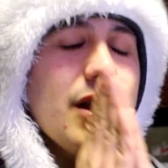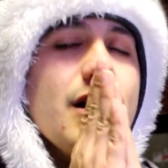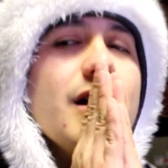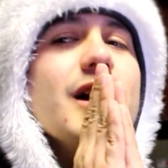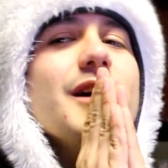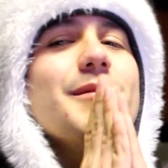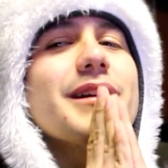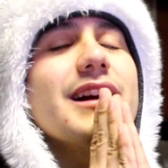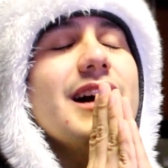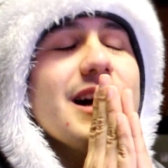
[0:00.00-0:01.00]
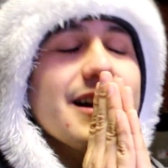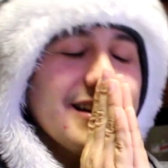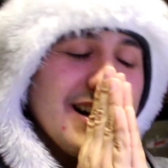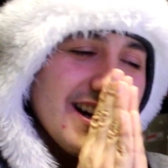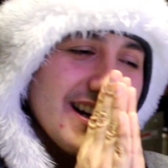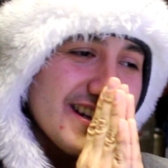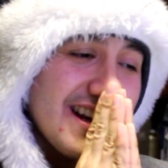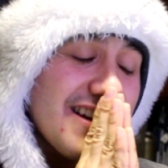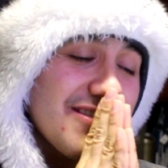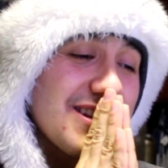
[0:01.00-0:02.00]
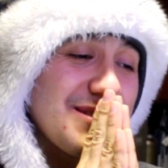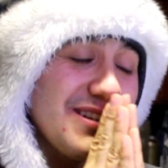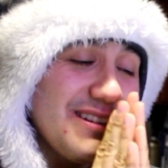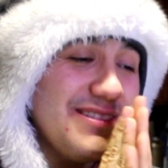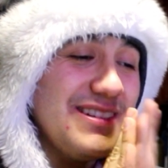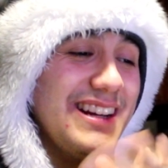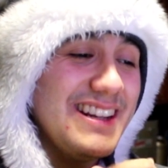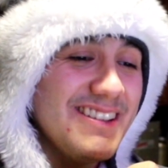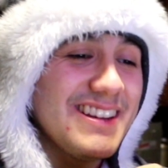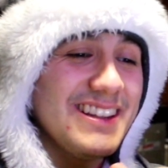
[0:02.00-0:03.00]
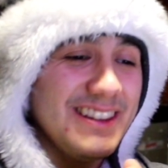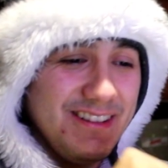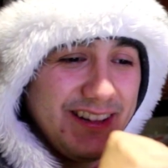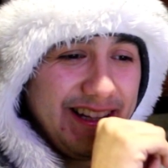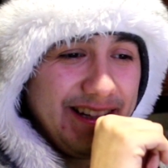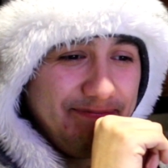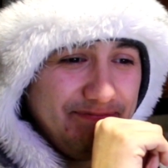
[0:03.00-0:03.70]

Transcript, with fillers: Oh my god, guys, that was pretty funny, no Loki.